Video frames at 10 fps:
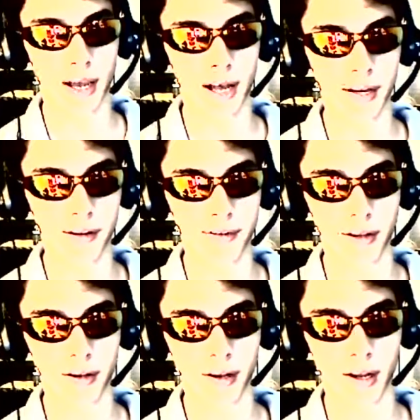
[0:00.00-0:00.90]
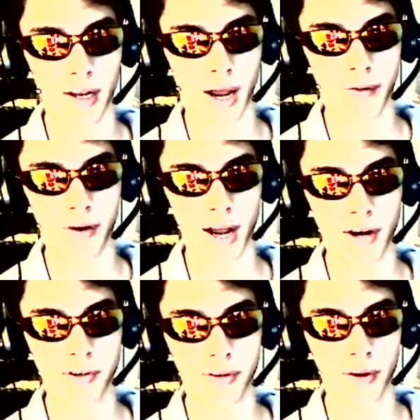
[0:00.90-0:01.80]
and it's a live
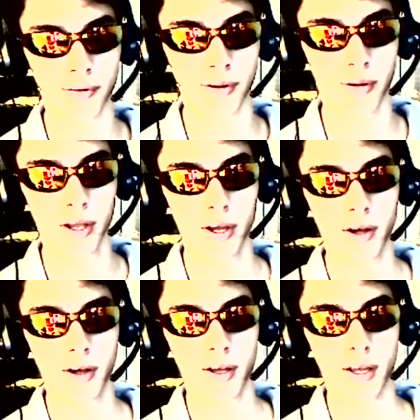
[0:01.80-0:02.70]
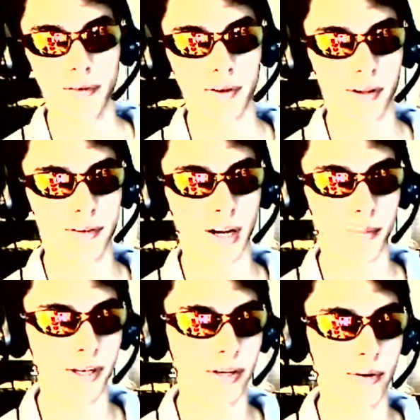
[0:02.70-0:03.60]
reaction, though, so it's
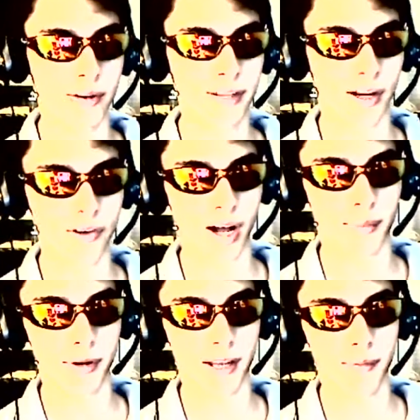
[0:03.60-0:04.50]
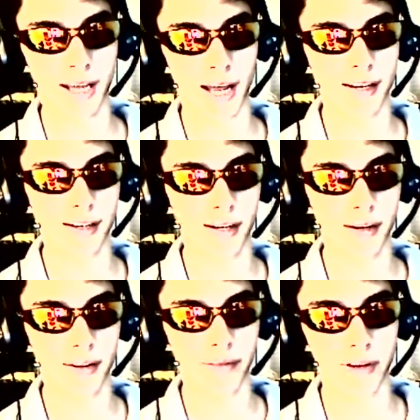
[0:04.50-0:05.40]
not me doing a sketch comedy and me
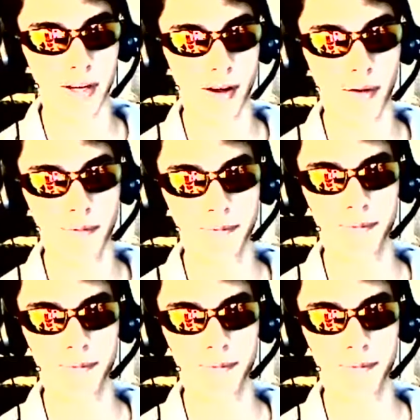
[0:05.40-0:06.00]
editing the video